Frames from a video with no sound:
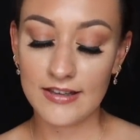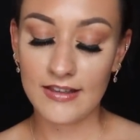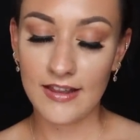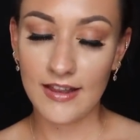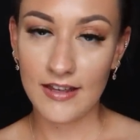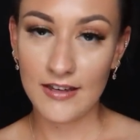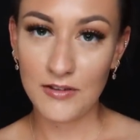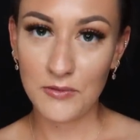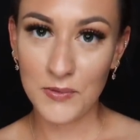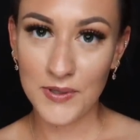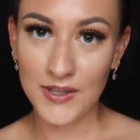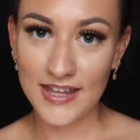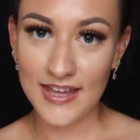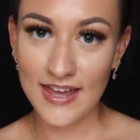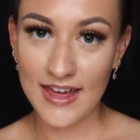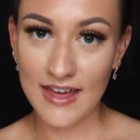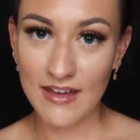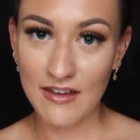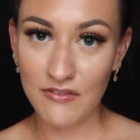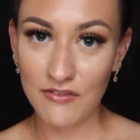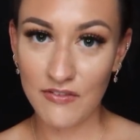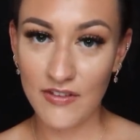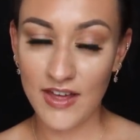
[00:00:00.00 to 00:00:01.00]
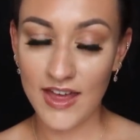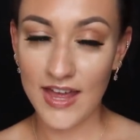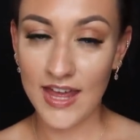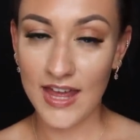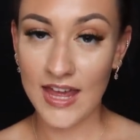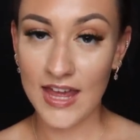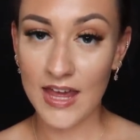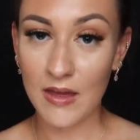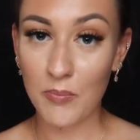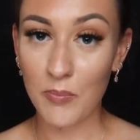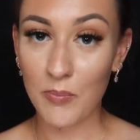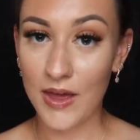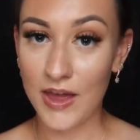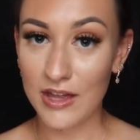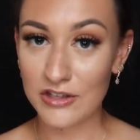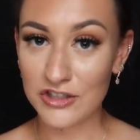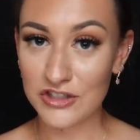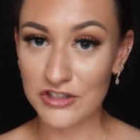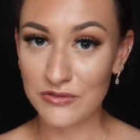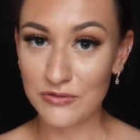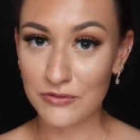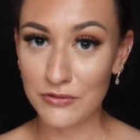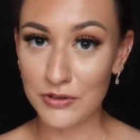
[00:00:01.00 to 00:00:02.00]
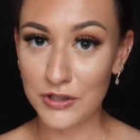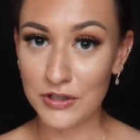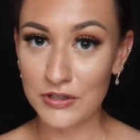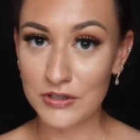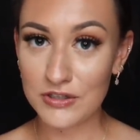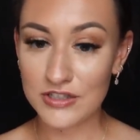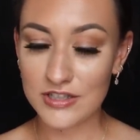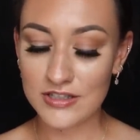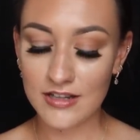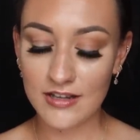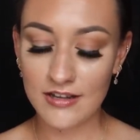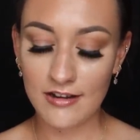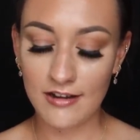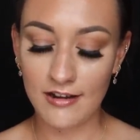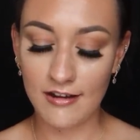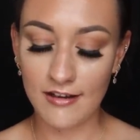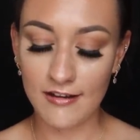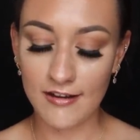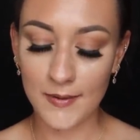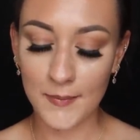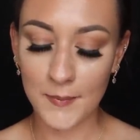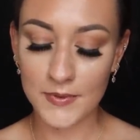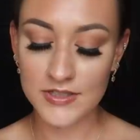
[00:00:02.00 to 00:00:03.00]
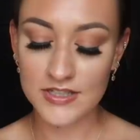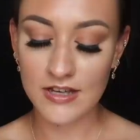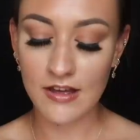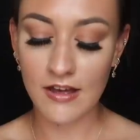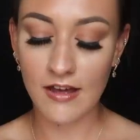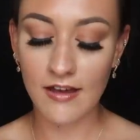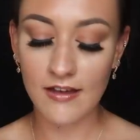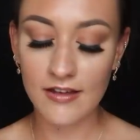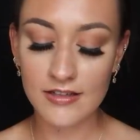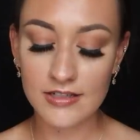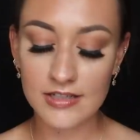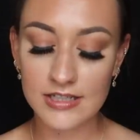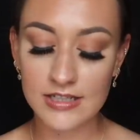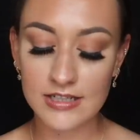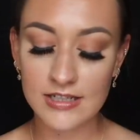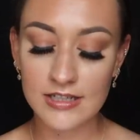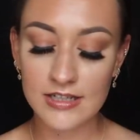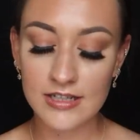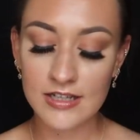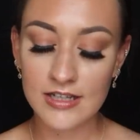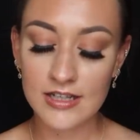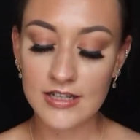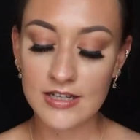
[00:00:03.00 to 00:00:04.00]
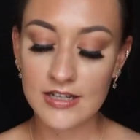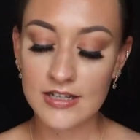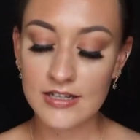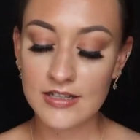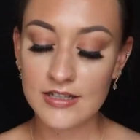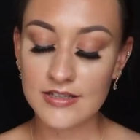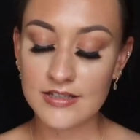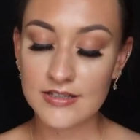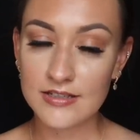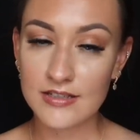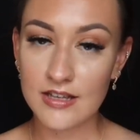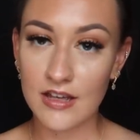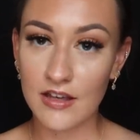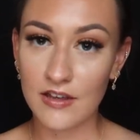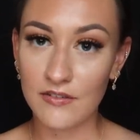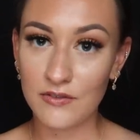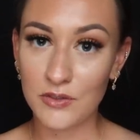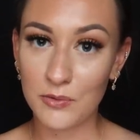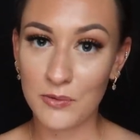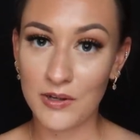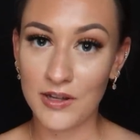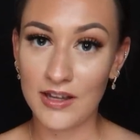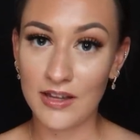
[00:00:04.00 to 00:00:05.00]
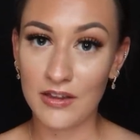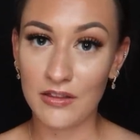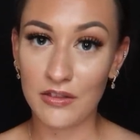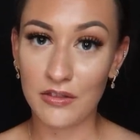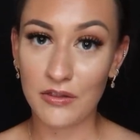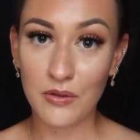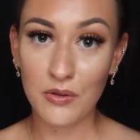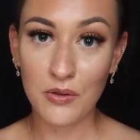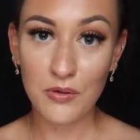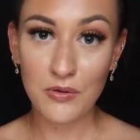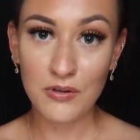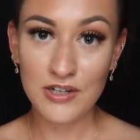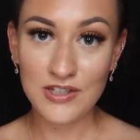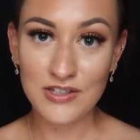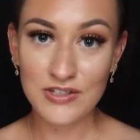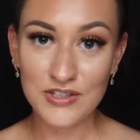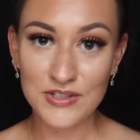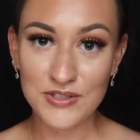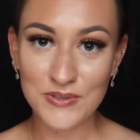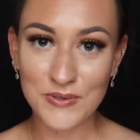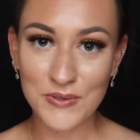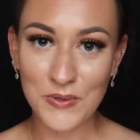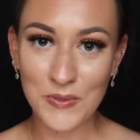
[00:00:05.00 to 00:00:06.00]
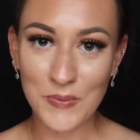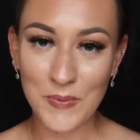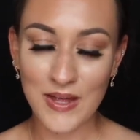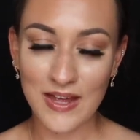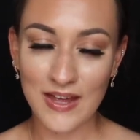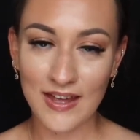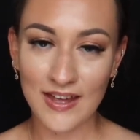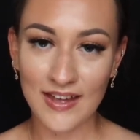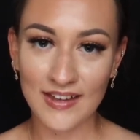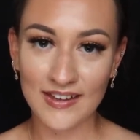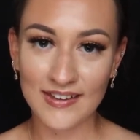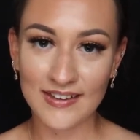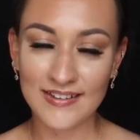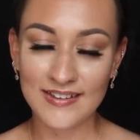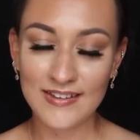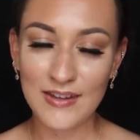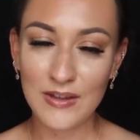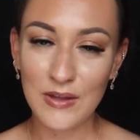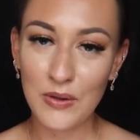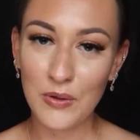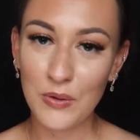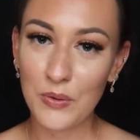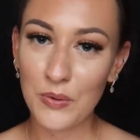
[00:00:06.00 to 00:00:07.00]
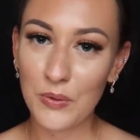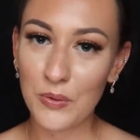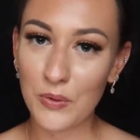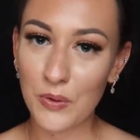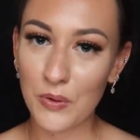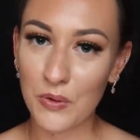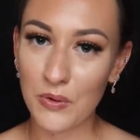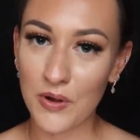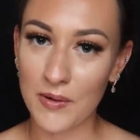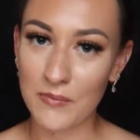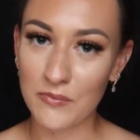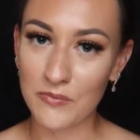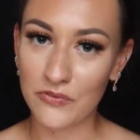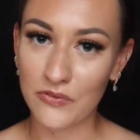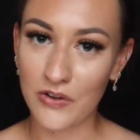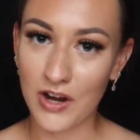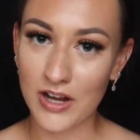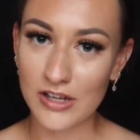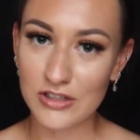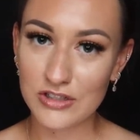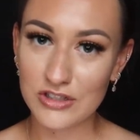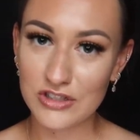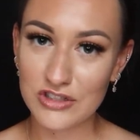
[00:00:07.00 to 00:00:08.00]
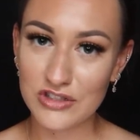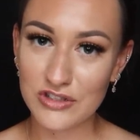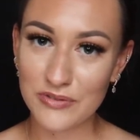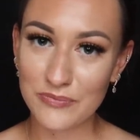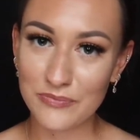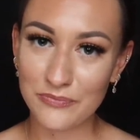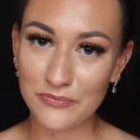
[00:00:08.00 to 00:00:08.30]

Then we have a passion fruit and lime tart served with orange sorbet or creme fraiche.